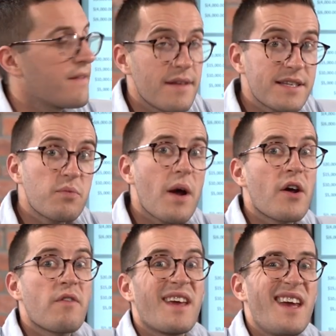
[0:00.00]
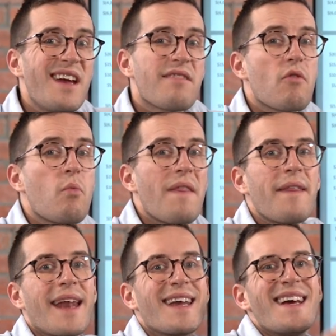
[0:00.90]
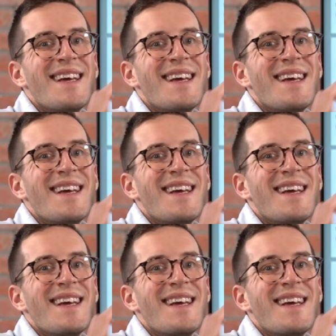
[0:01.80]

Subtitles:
This one over here, the one that